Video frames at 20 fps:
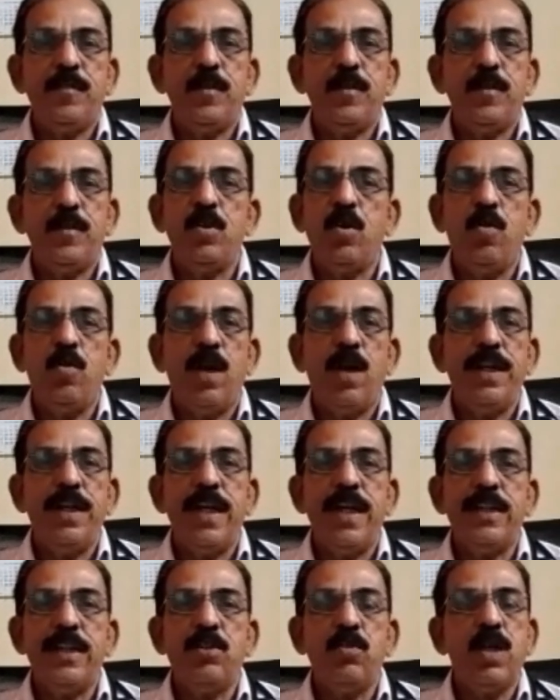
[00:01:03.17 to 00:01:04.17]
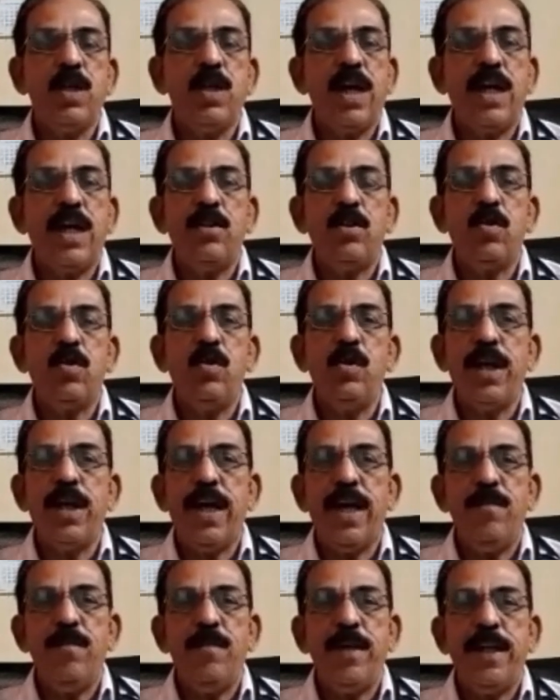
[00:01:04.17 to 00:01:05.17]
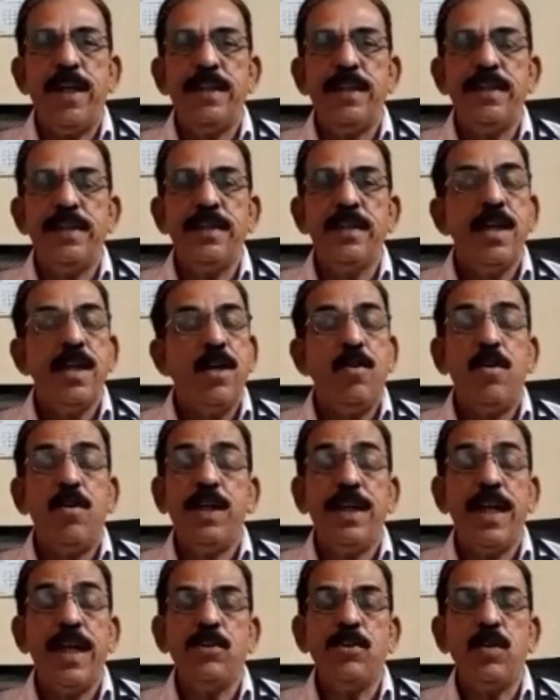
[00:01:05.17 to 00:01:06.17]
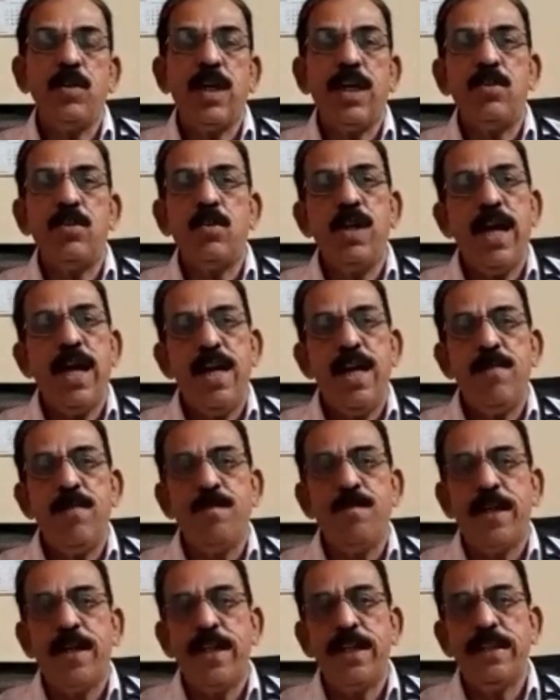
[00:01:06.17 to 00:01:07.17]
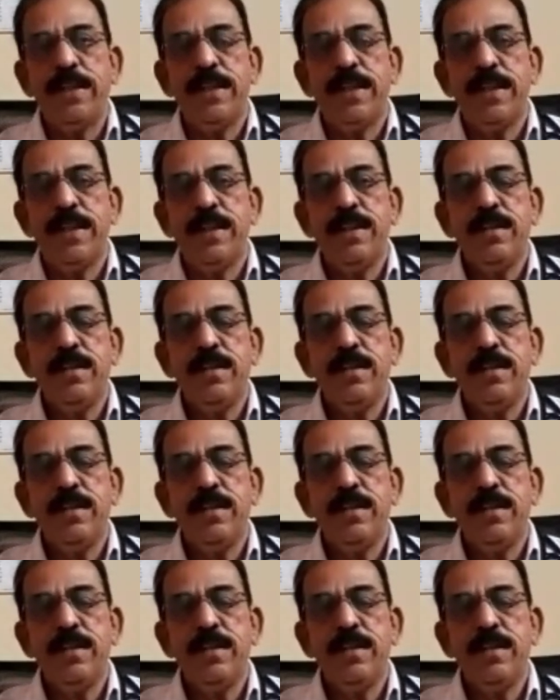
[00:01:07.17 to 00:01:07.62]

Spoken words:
So one has to control diabetes. One has to control hypertension.